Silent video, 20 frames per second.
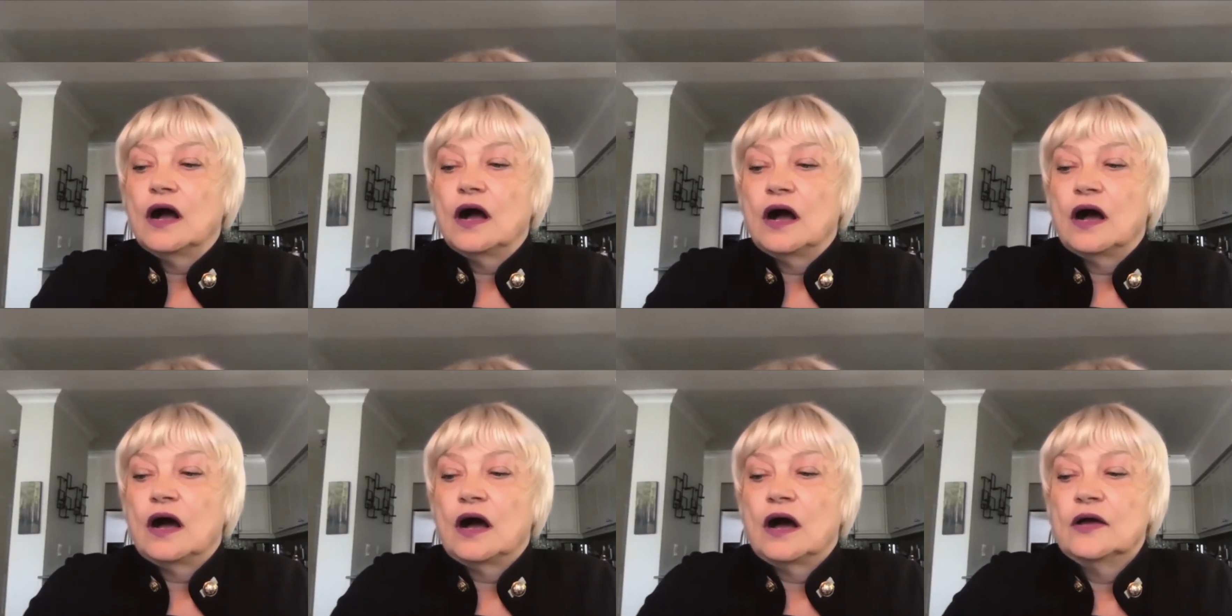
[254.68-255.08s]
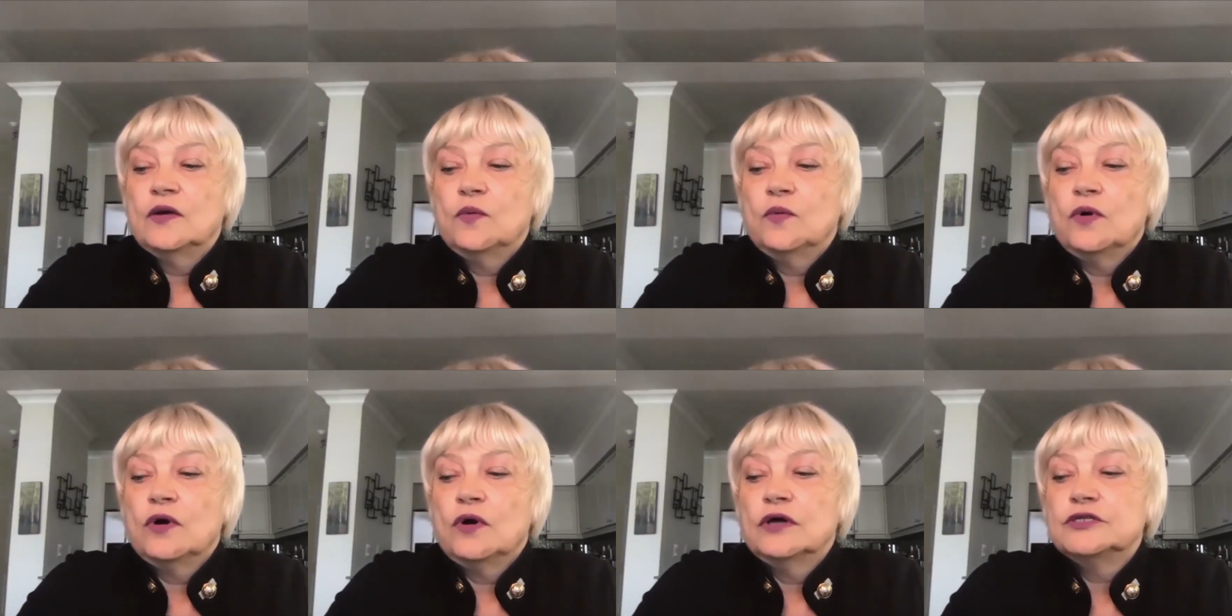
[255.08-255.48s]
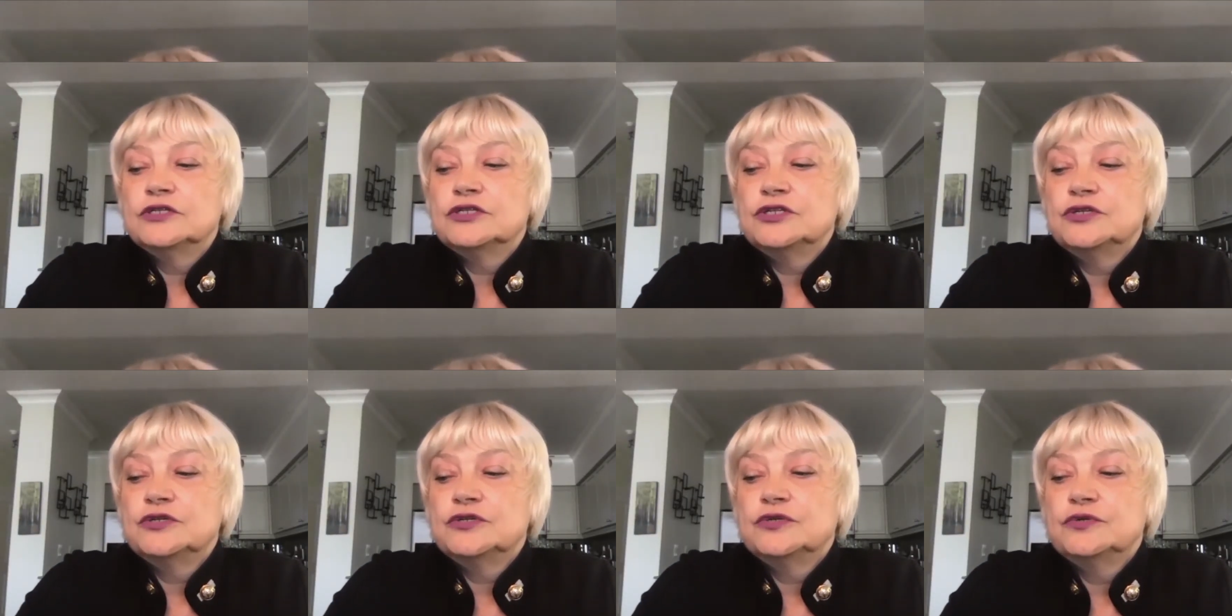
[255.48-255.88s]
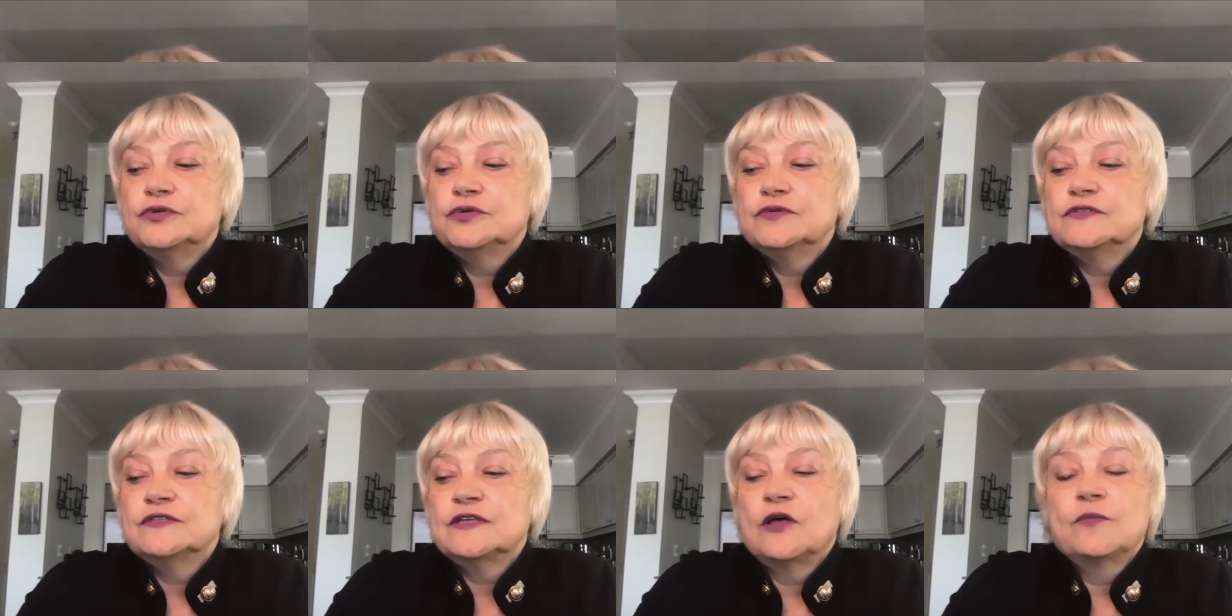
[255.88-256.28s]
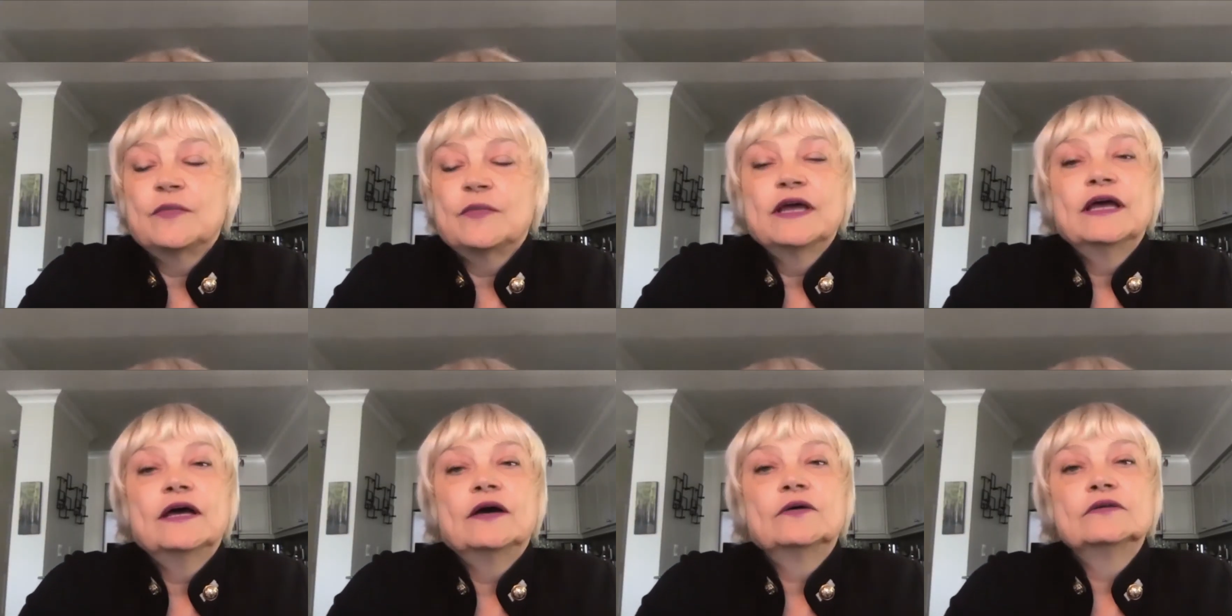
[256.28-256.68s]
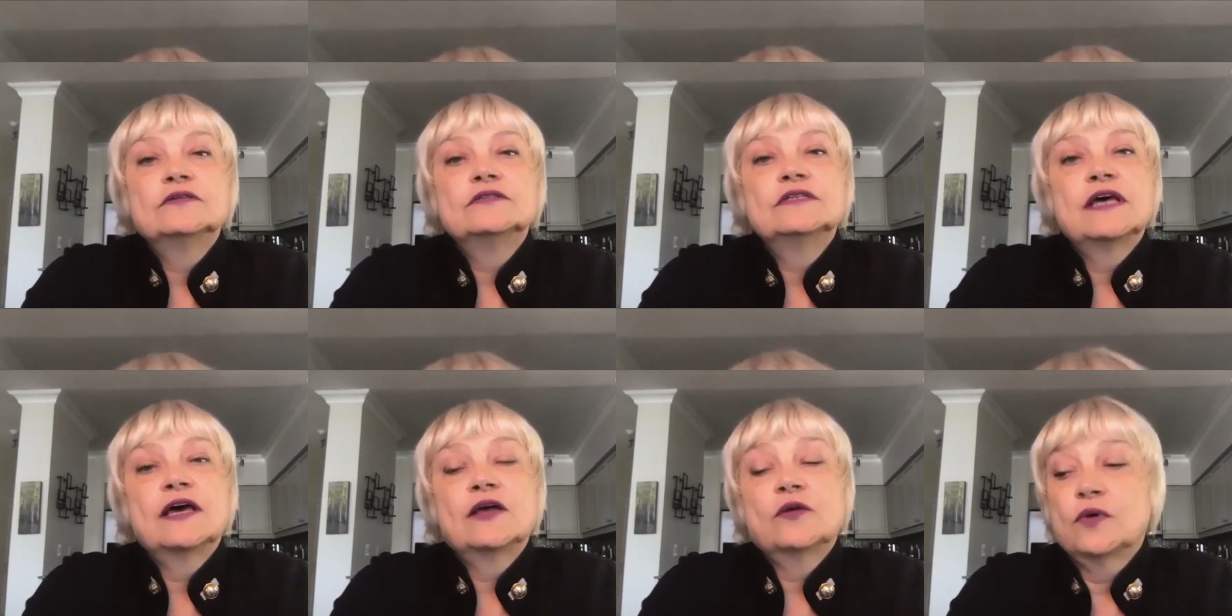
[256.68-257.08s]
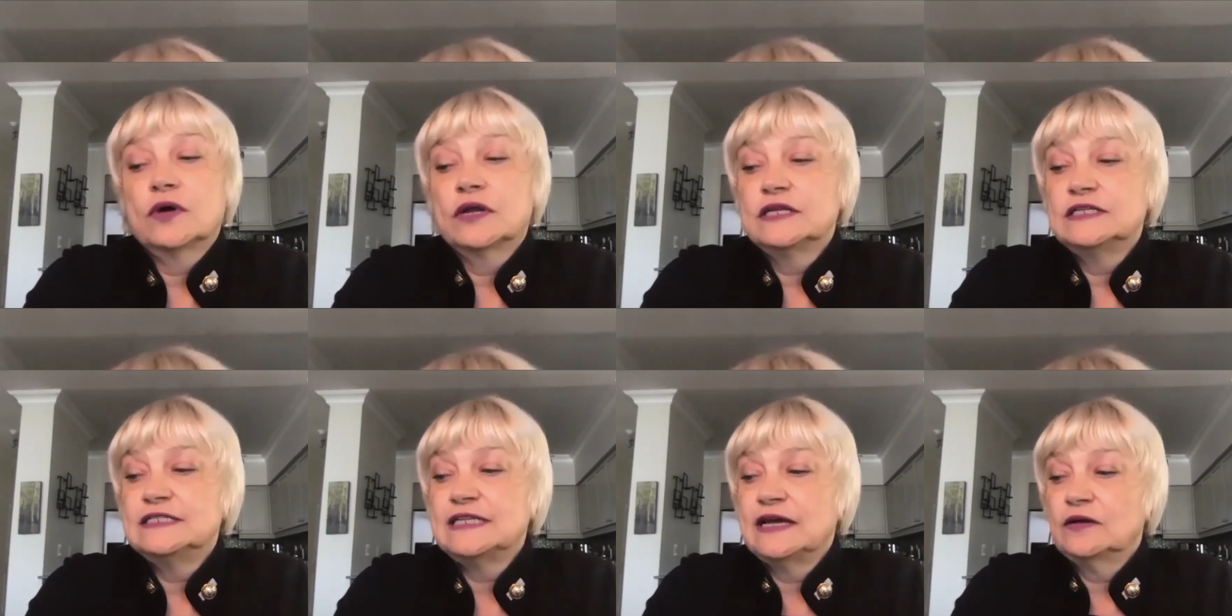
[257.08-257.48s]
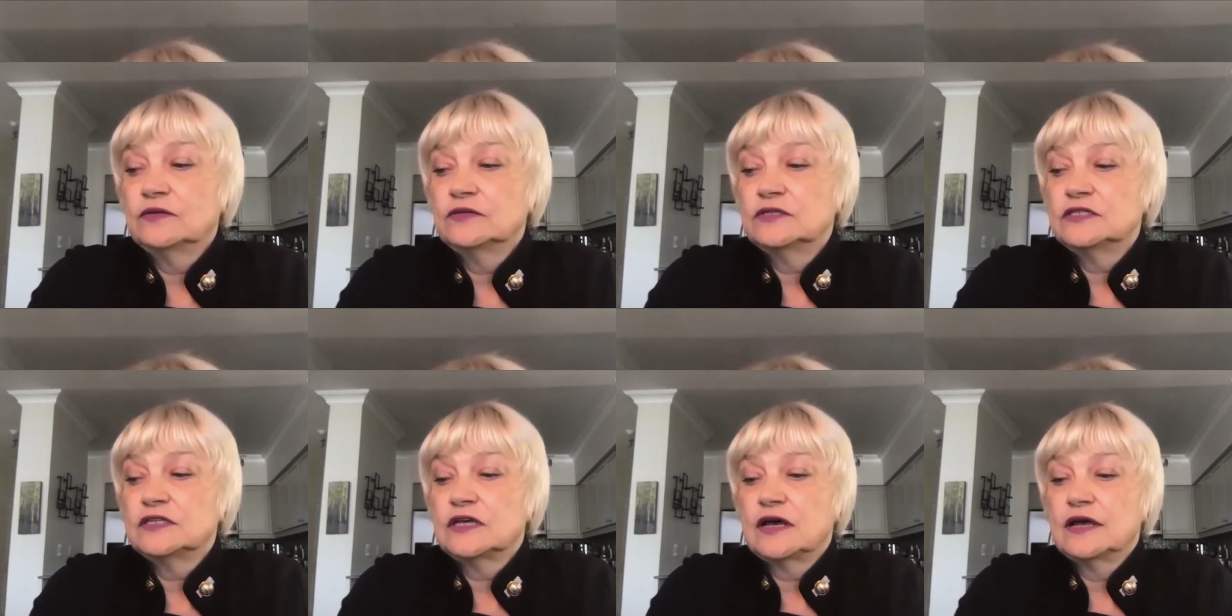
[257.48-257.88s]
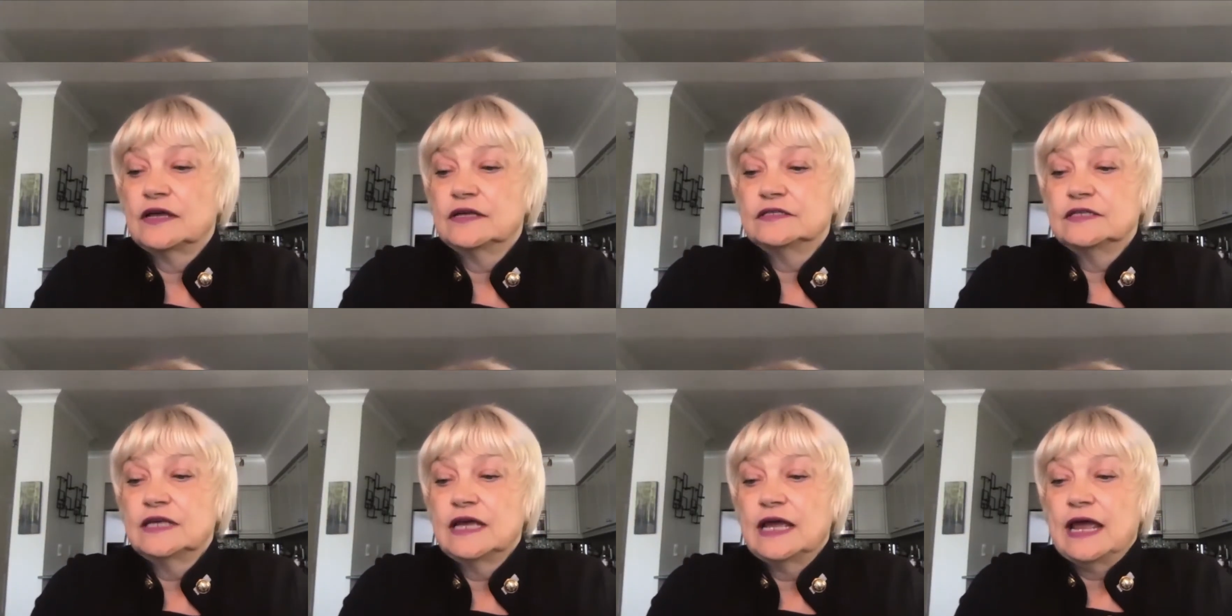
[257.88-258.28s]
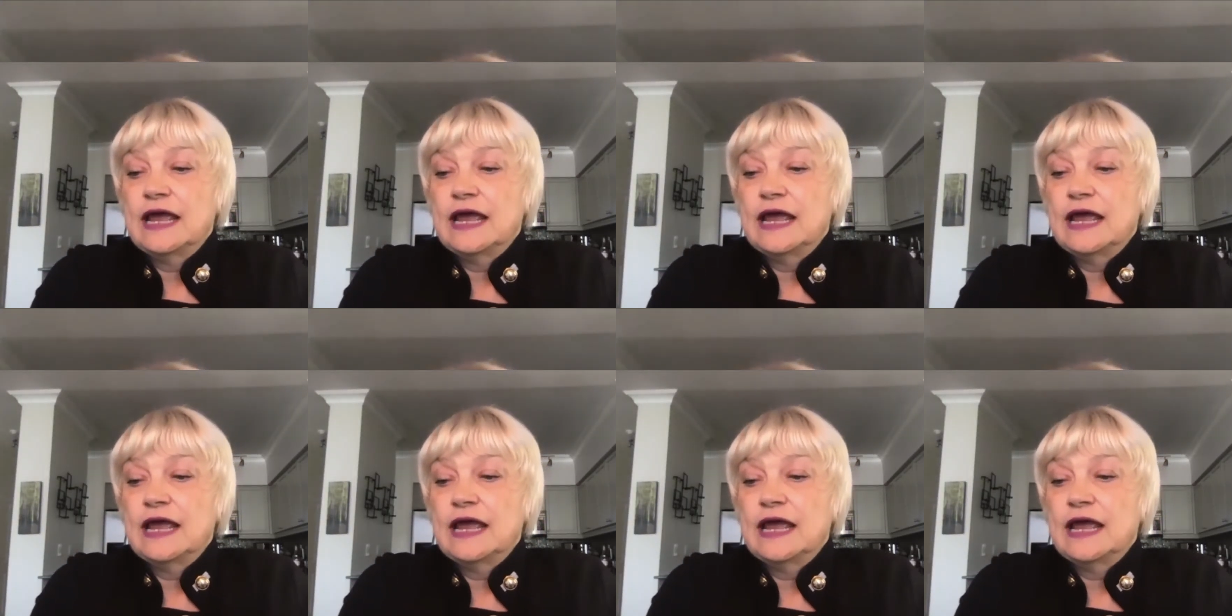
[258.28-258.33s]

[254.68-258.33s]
I want to sell my house, I want to downsize,